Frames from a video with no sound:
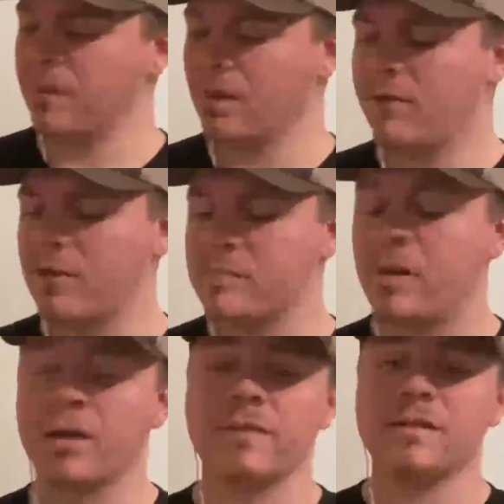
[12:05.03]
first
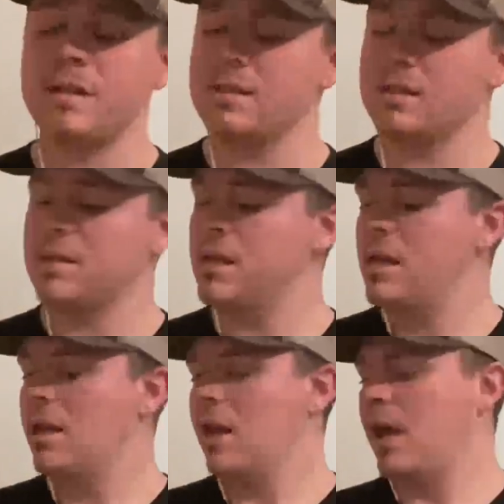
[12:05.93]
buck of the season,
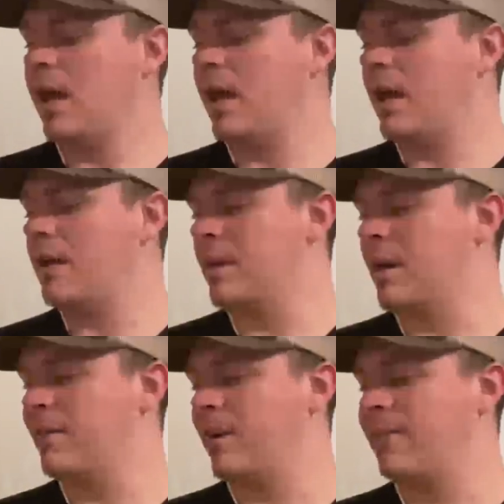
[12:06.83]
and
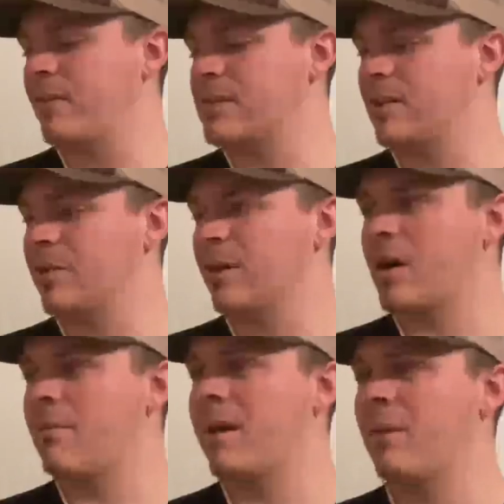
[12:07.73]
very first deer with a
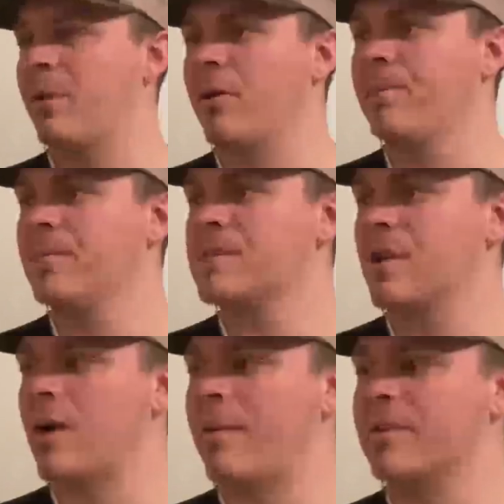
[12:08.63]
compound bow.
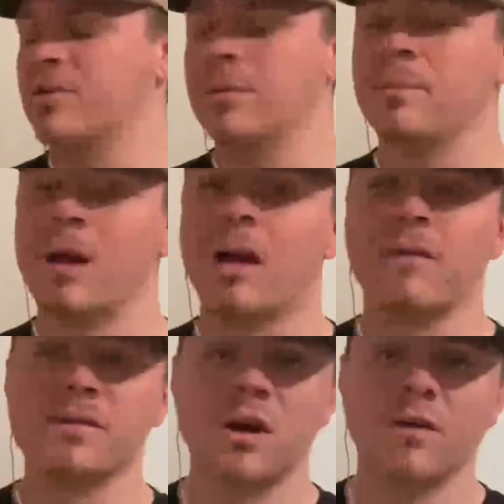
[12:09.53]
So I'm extremely proud of
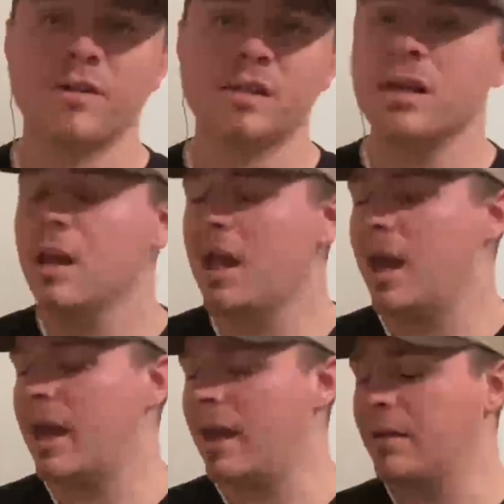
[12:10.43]
this harvest,
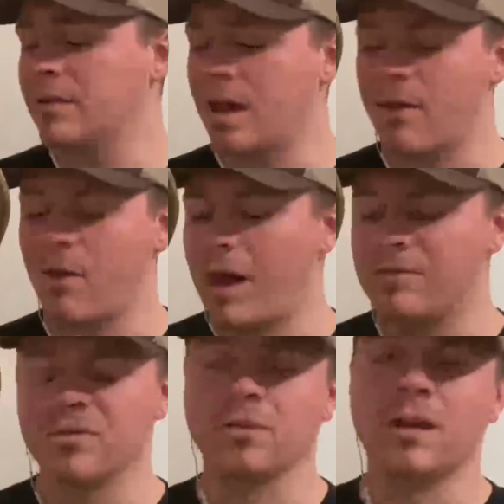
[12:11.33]
and I will
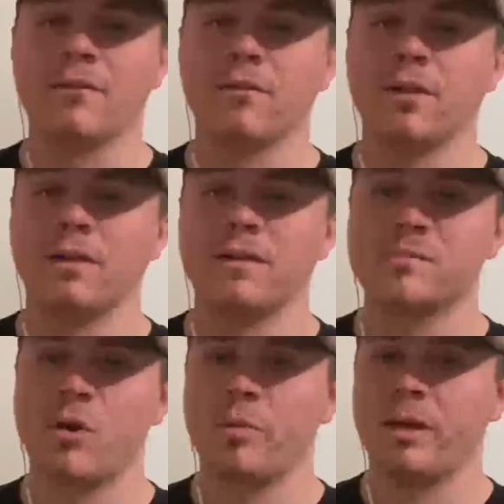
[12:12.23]
absolutely never forget
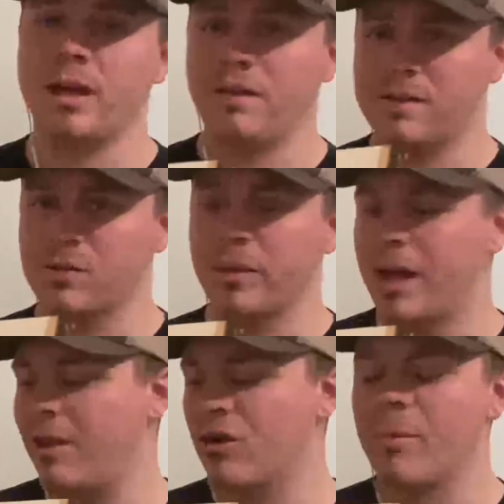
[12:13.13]
this moment, and this will be
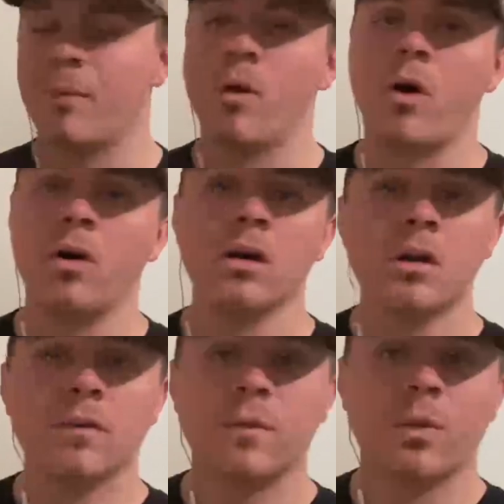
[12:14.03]
hanging on my wall
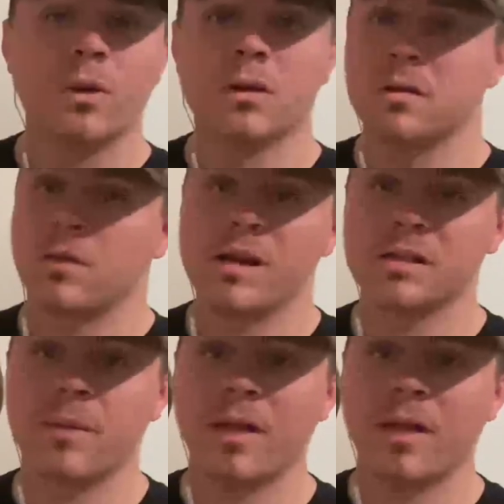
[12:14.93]
for the rest of my